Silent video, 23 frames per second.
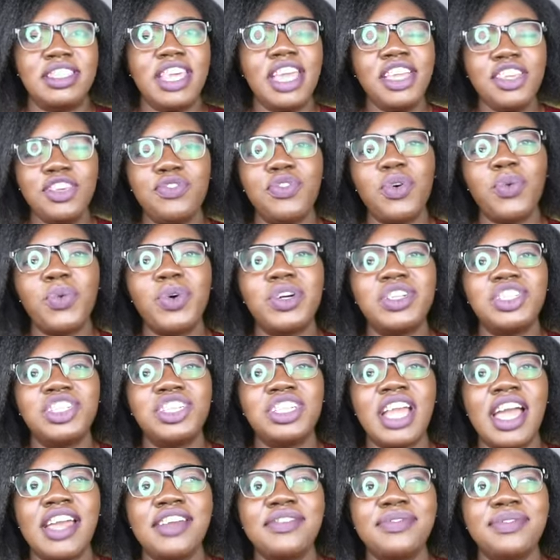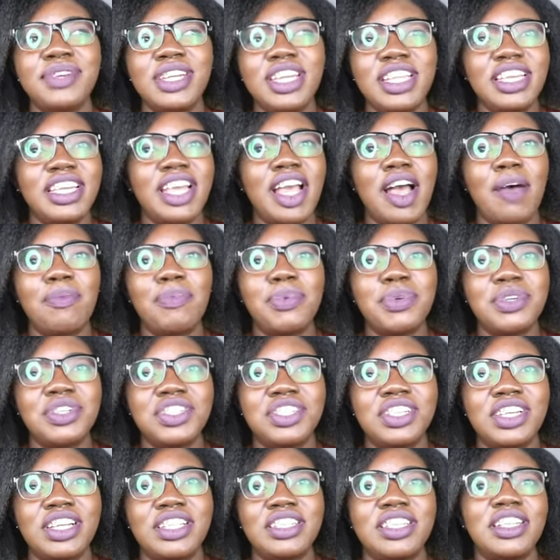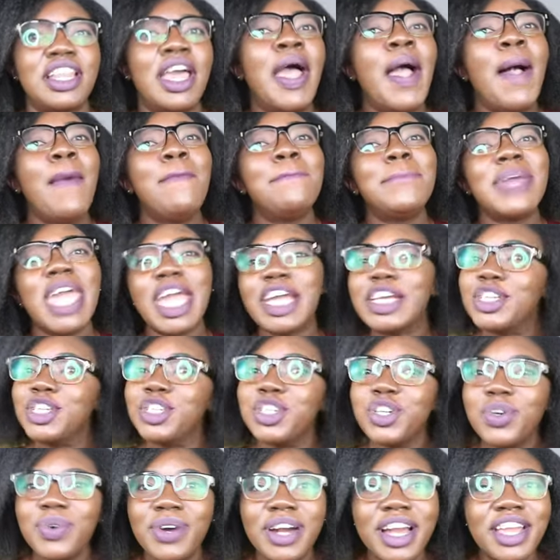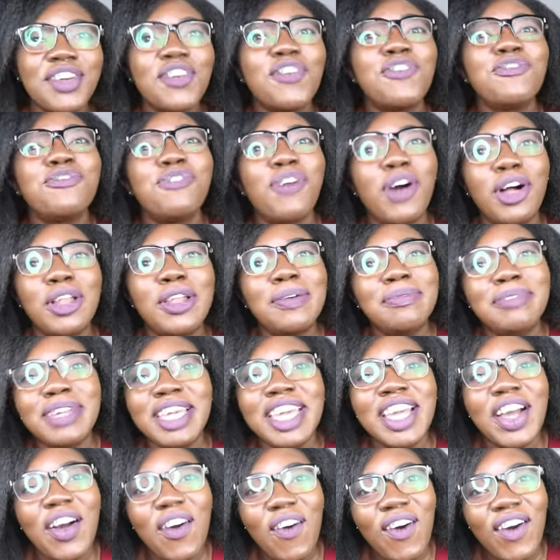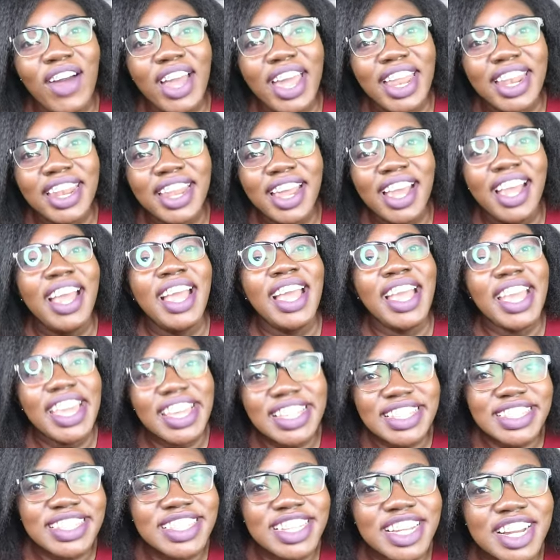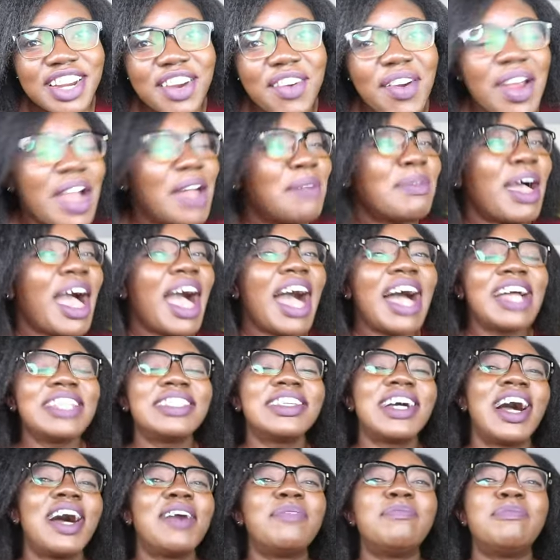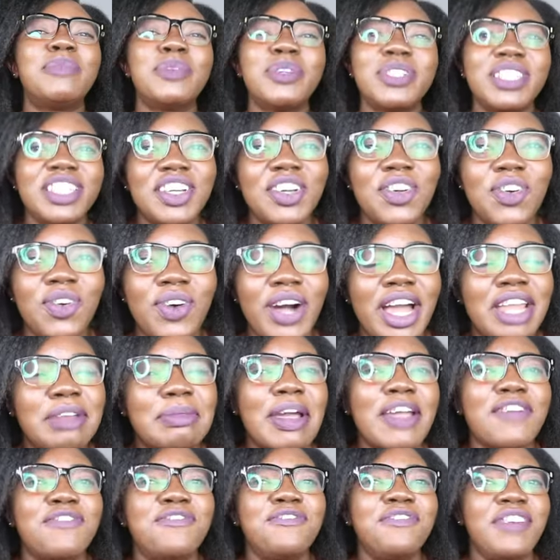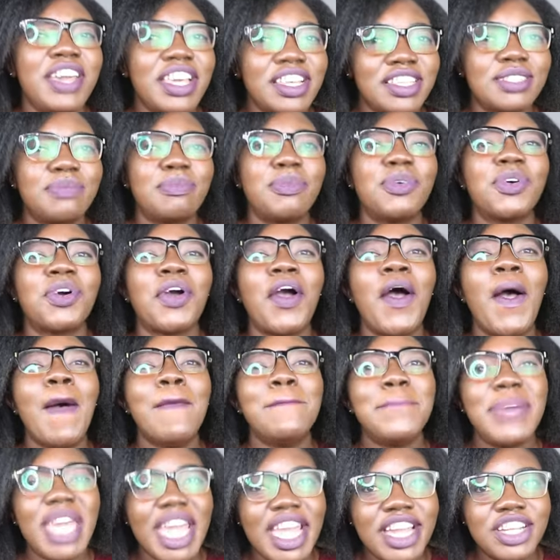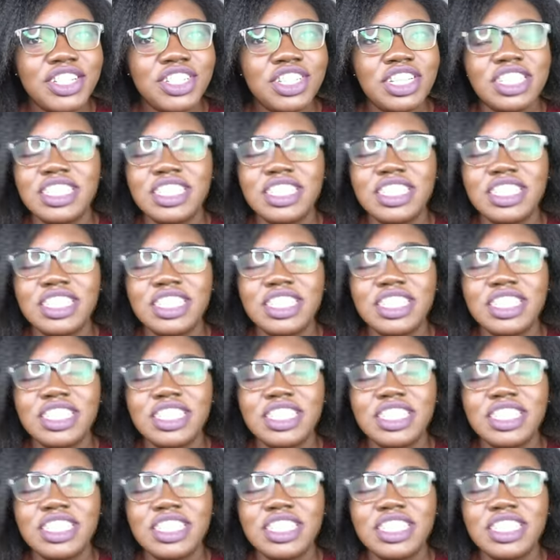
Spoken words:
Thank you for watching. I really appreciate it. Make sure you follow me on Instagram at HerBodyGo, and my Facebook page.